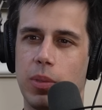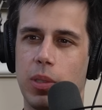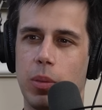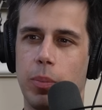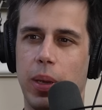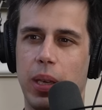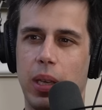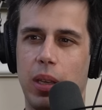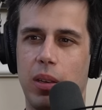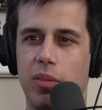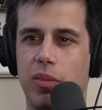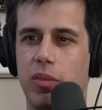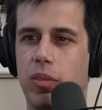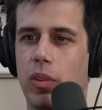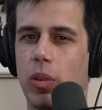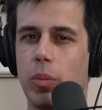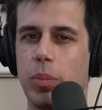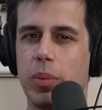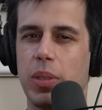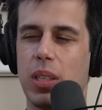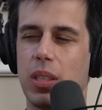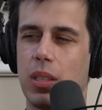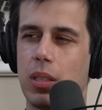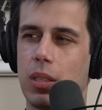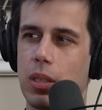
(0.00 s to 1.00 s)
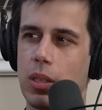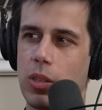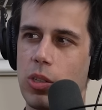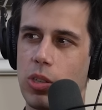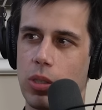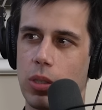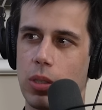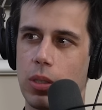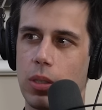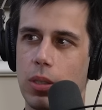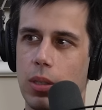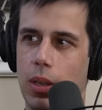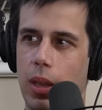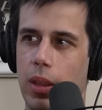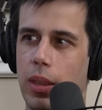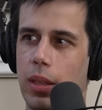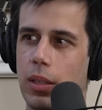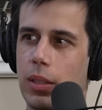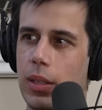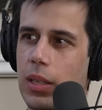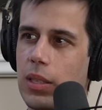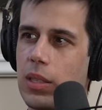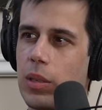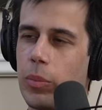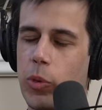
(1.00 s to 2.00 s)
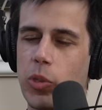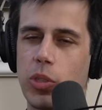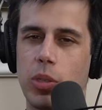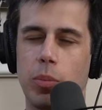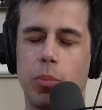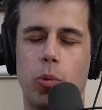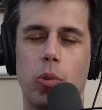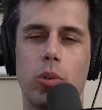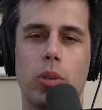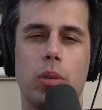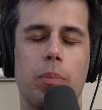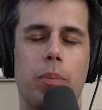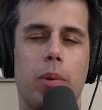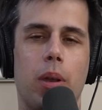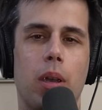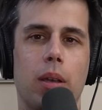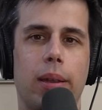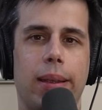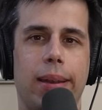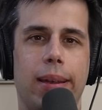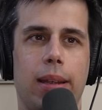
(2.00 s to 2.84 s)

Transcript: to make informed decisions. I think yeah. that's the most important part.